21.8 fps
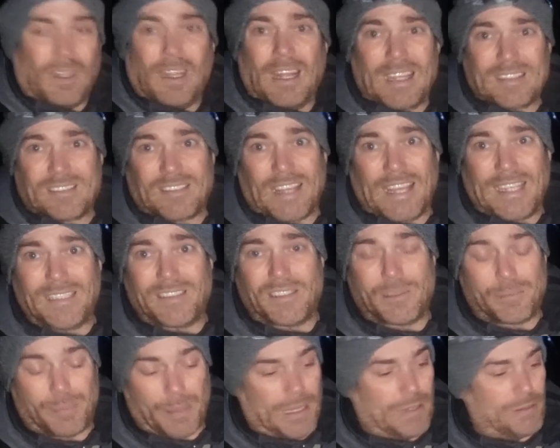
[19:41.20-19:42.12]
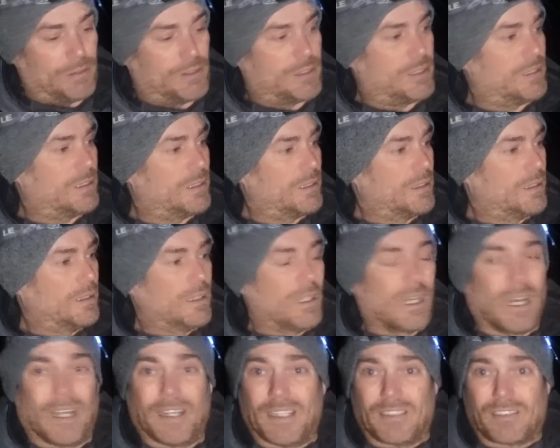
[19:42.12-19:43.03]
That's £80,
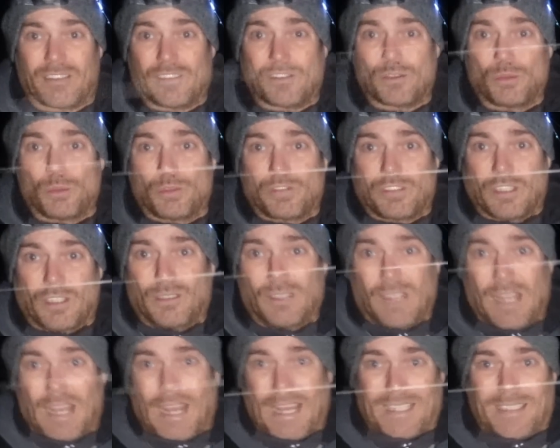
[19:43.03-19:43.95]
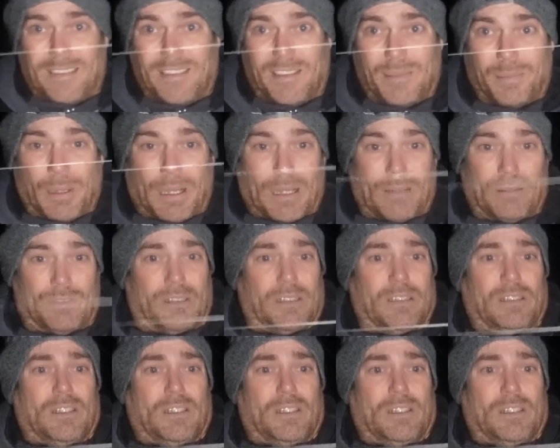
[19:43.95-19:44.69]
and this is also £80,